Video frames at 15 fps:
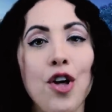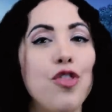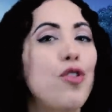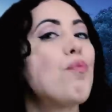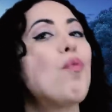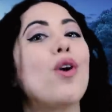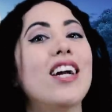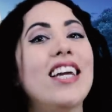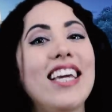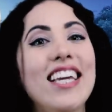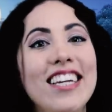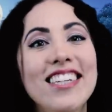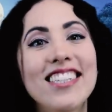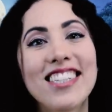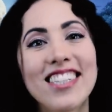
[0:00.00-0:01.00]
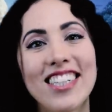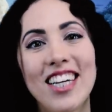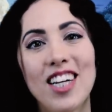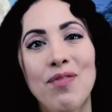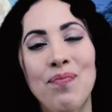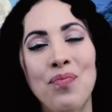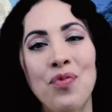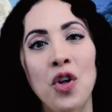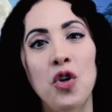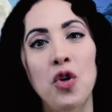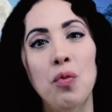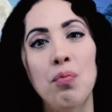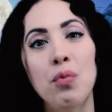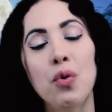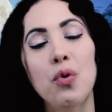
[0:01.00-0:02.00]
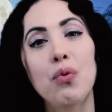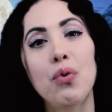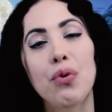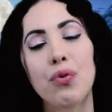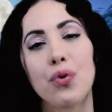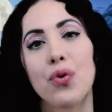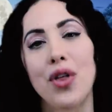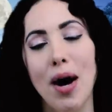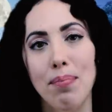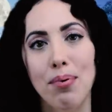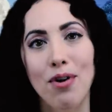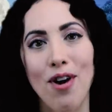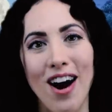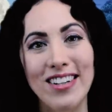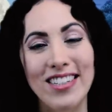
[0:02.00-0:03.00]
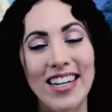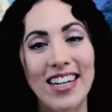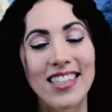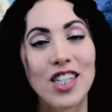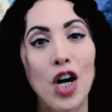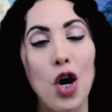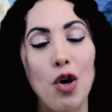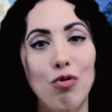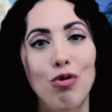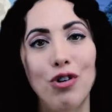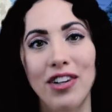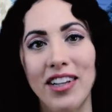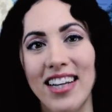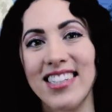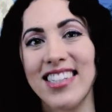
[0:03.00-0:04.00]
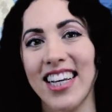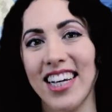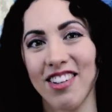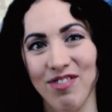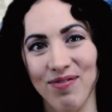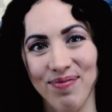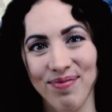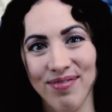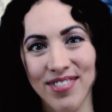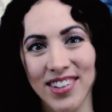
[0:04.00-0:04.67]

the more easily you'll move through that process of releasing.